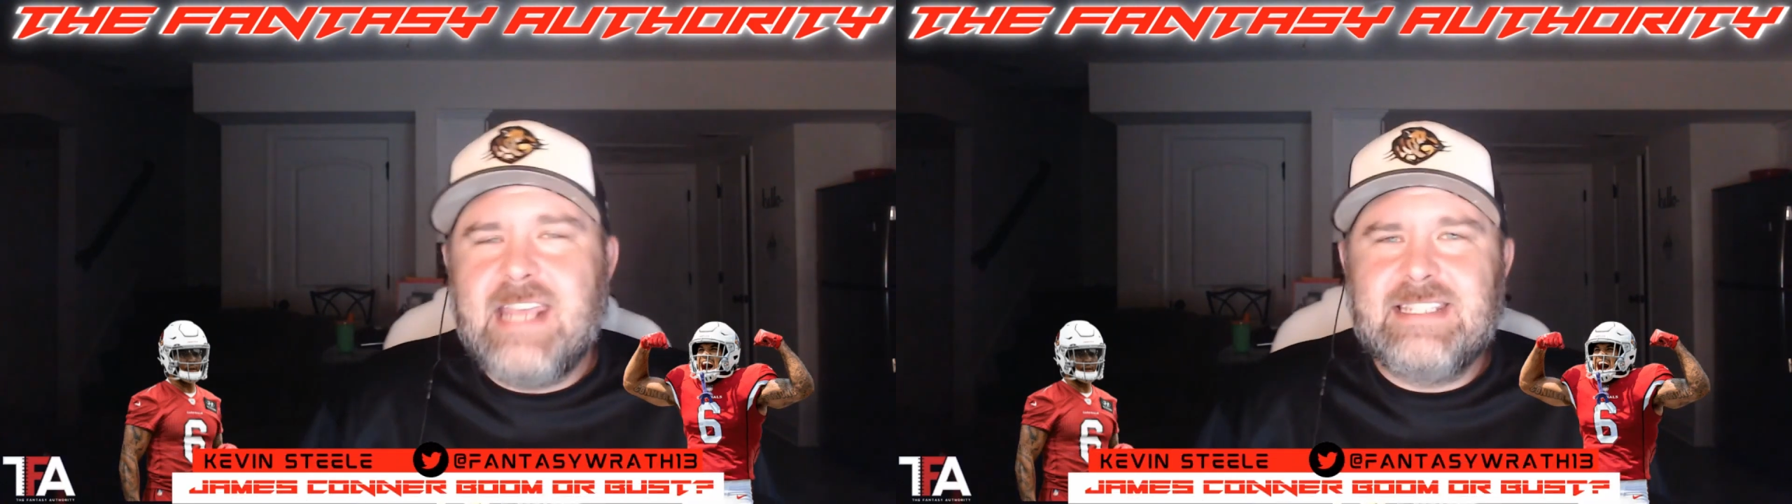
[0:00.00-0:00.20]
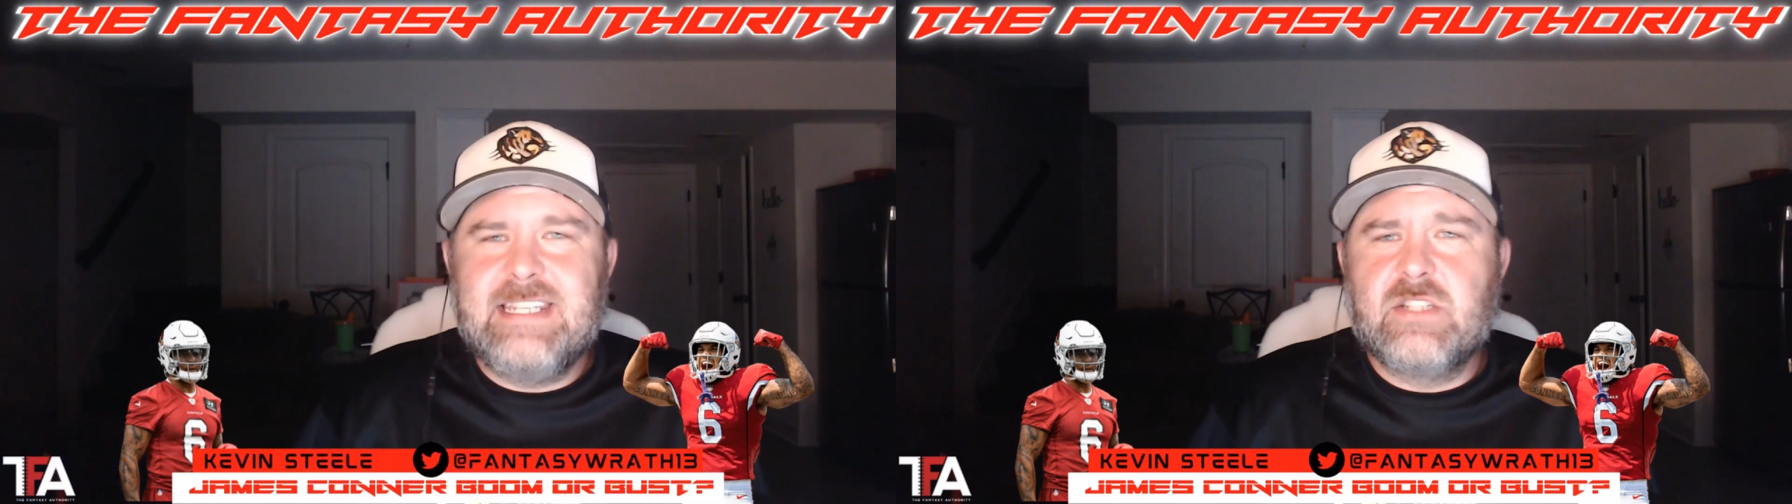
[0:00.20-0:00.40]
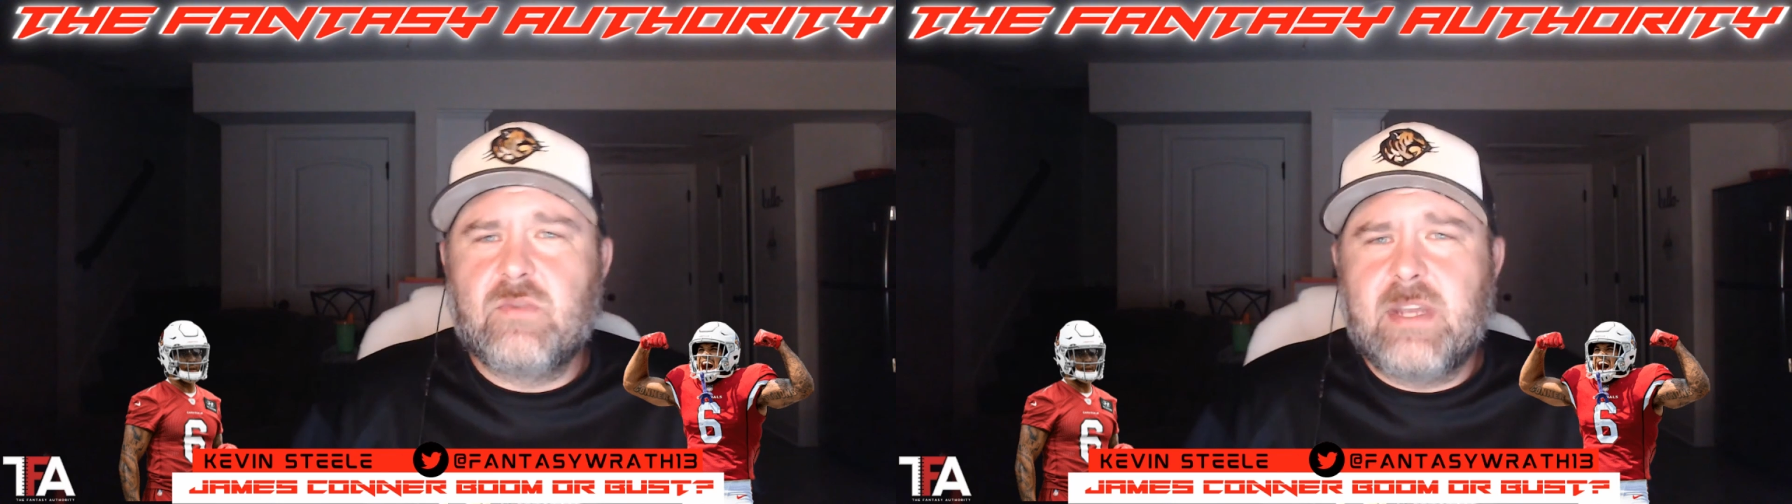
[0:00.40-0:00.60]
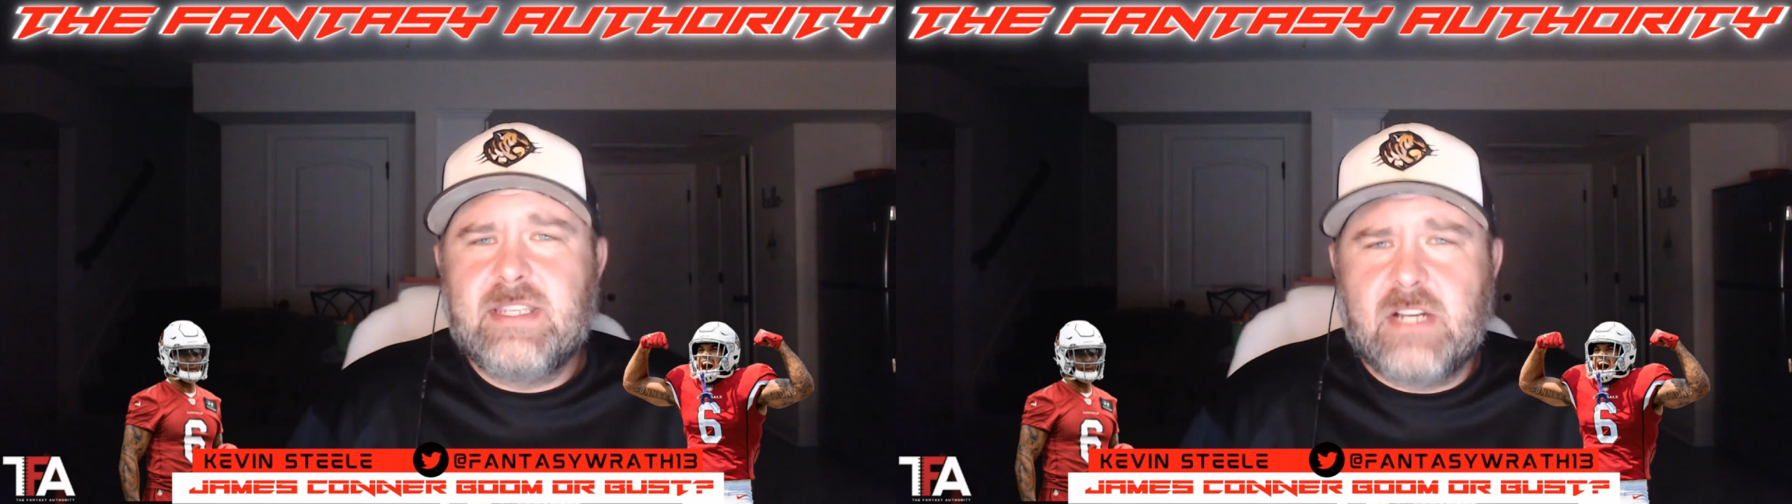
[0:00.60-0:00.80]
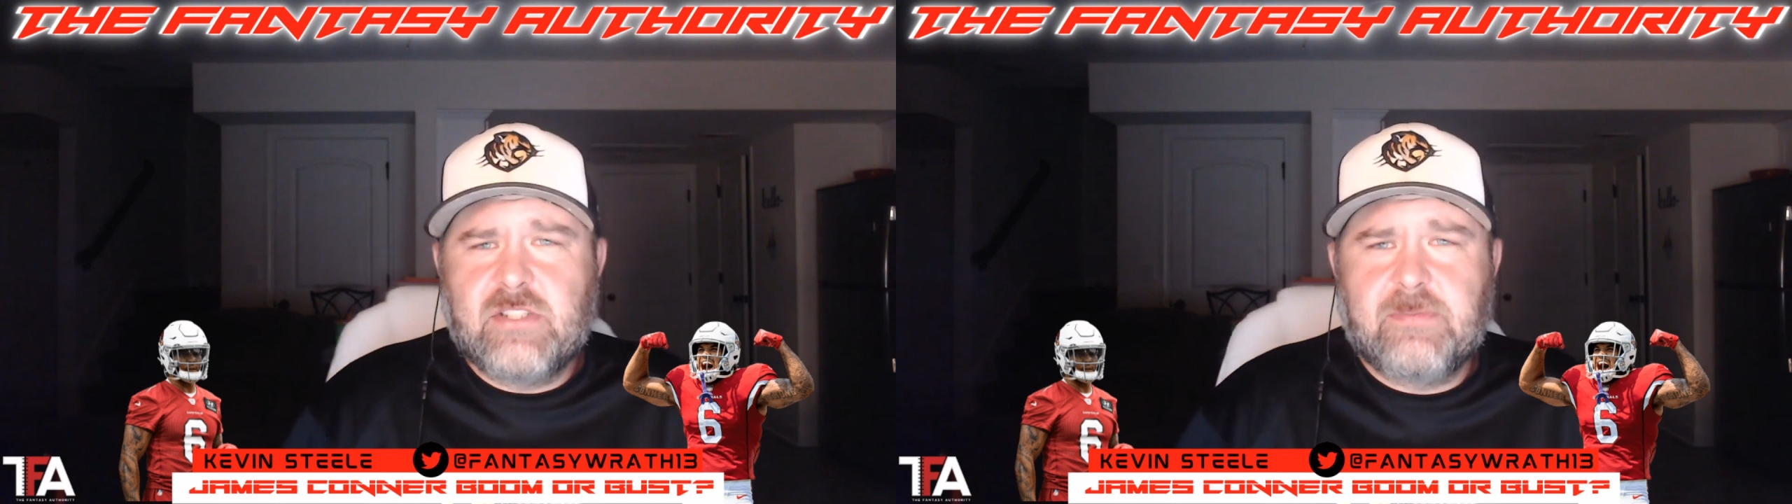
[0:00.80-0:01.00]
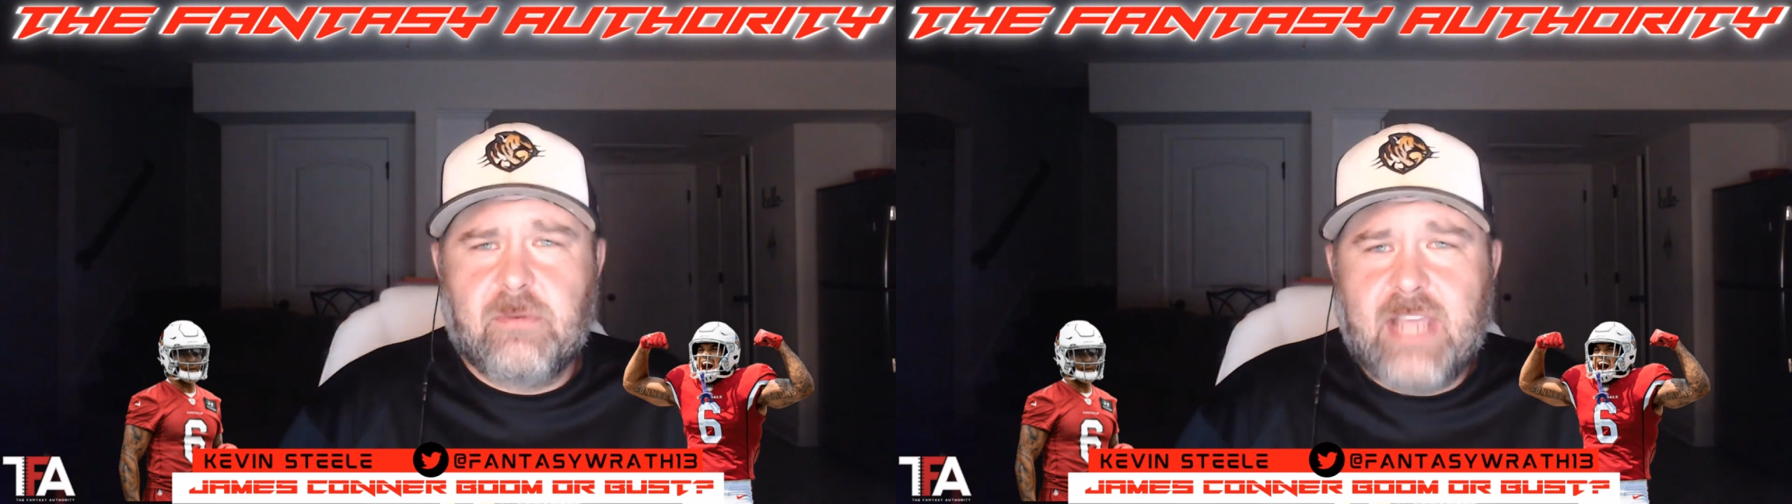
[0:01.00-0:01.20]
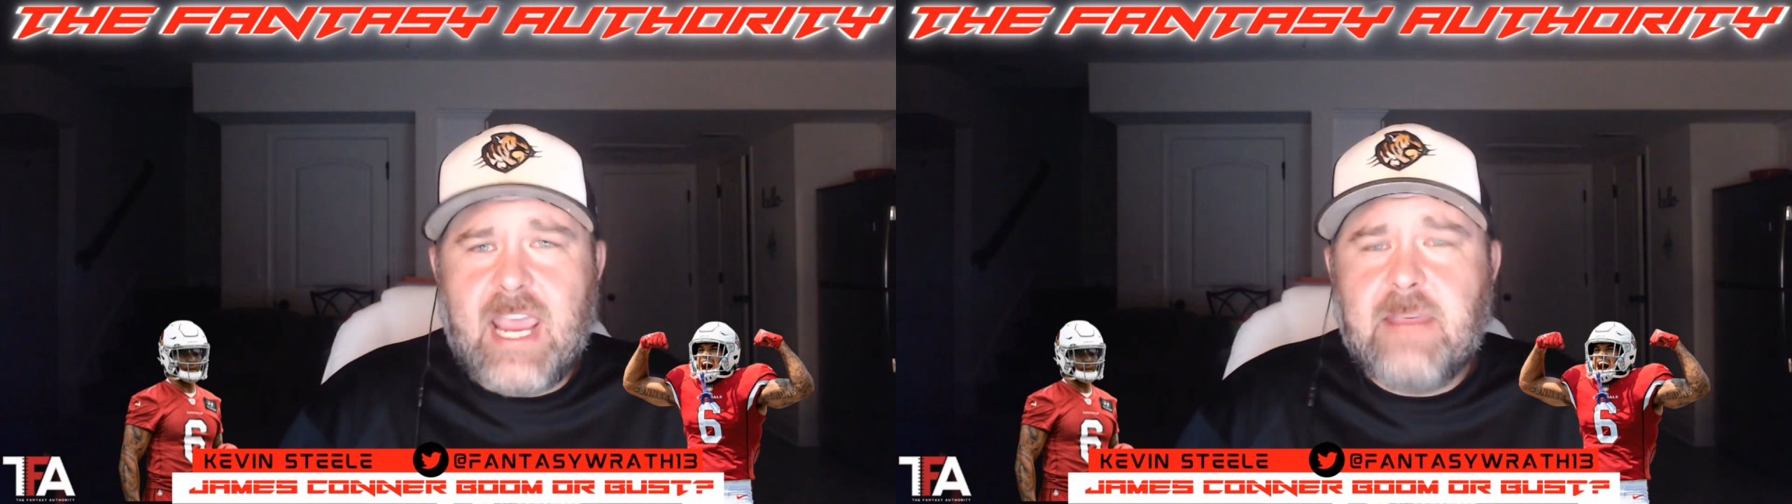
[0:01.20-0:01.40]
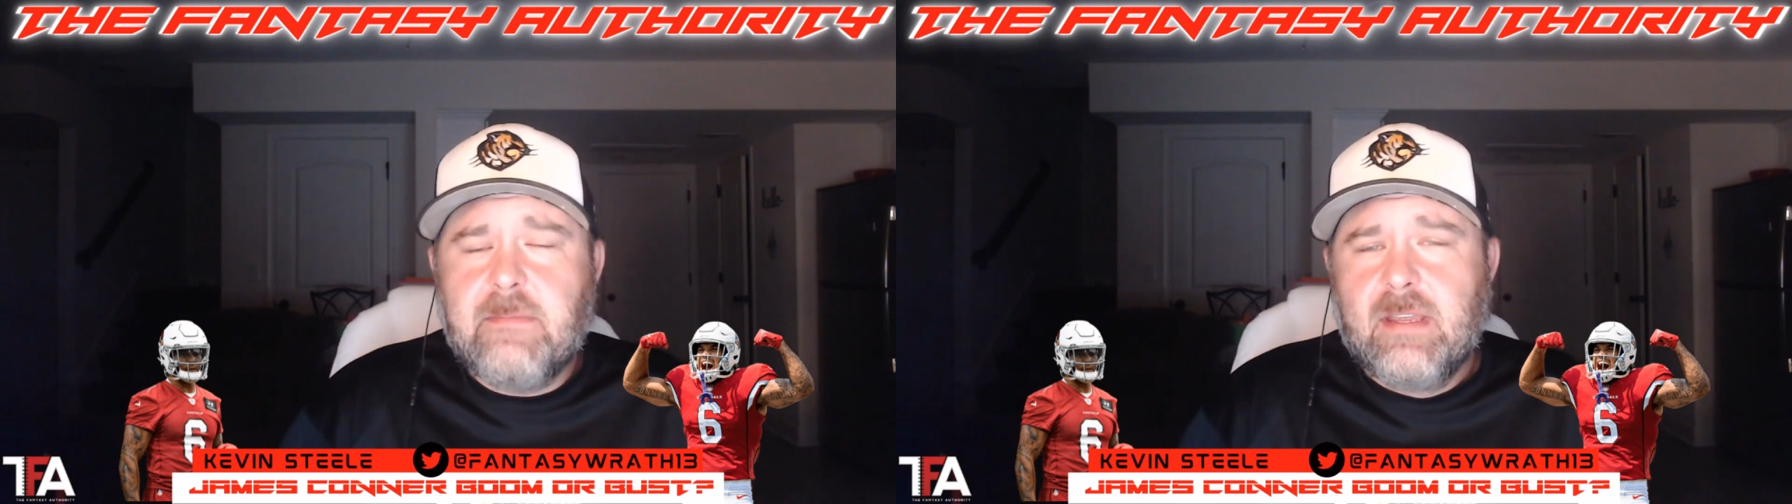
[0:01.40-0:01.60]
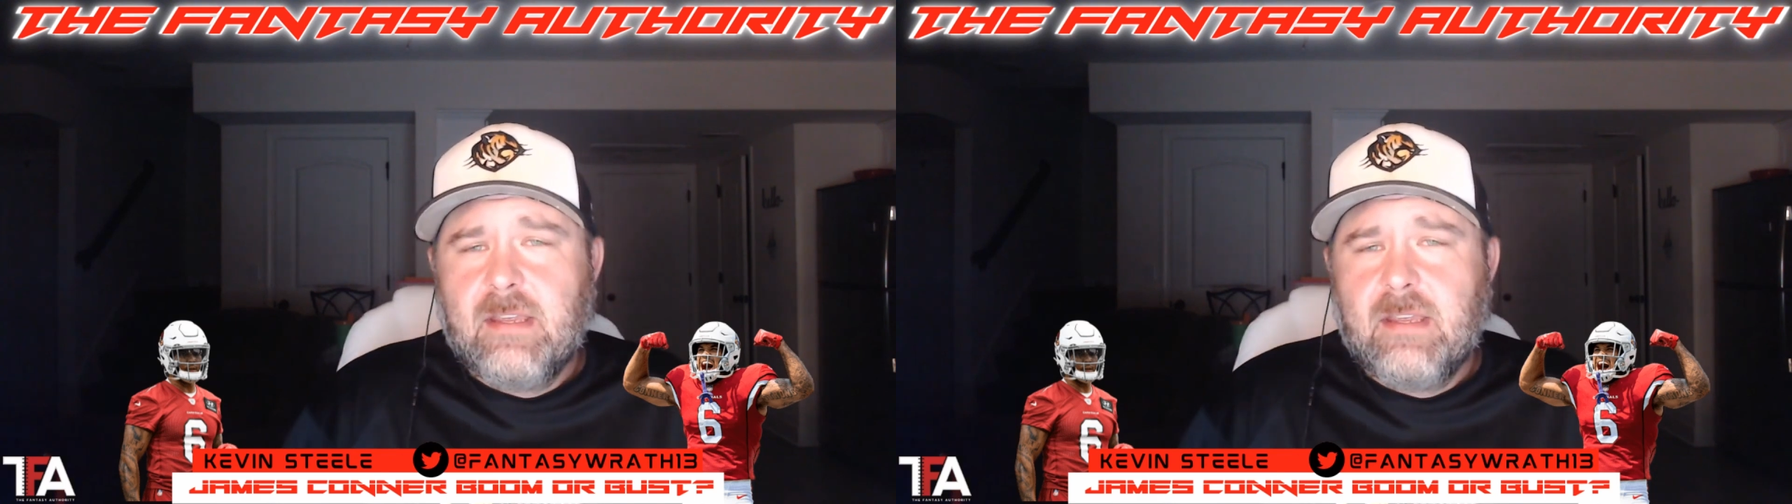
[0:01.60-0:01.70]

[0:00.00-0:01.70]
18 to 20 touches per game